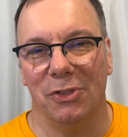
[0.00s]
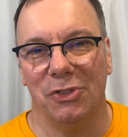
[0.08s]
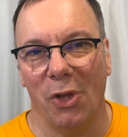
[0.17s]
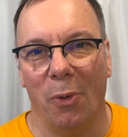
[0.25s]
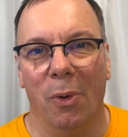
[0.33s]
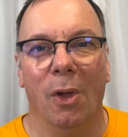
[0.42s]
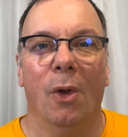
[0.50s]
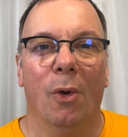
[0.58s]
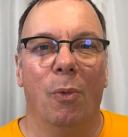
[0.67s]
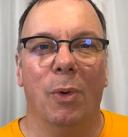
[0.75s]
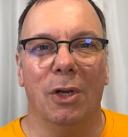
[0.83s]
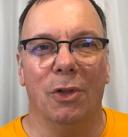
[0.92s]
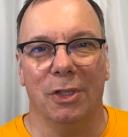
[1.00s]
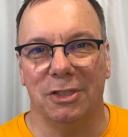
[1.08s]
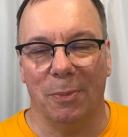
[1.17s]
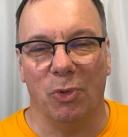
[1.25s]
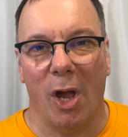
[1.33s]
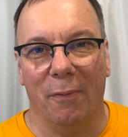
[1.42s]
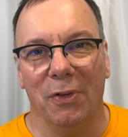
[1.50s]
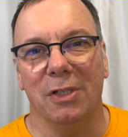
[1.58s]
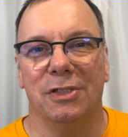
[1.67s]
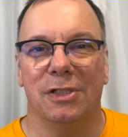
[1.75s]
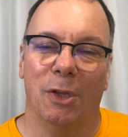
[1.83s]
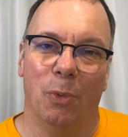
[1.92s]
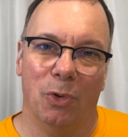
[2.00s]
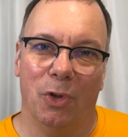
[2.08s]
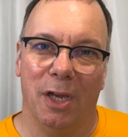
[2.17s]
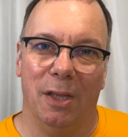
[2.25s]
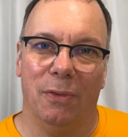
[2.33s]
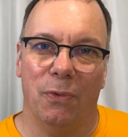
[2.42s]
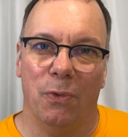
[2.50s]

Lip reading: So we're going to look at some graphics, then we'll look at